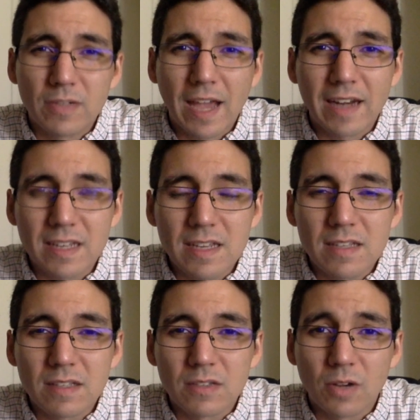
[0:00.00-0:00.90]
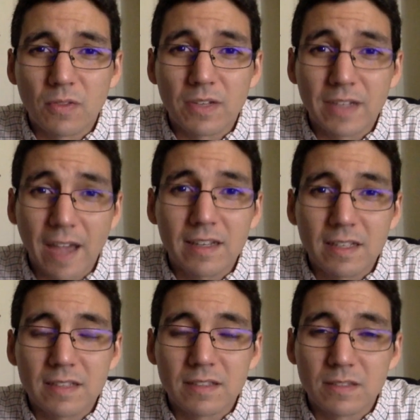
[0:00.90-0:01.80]
catechesis called the
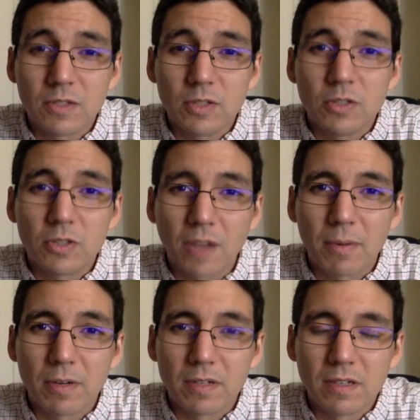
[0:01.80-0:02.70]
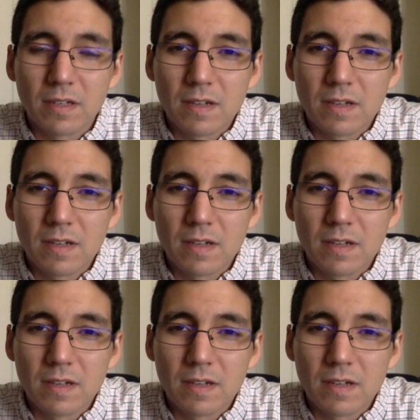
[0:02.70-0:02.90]
Catechesis of the Good Shepherd.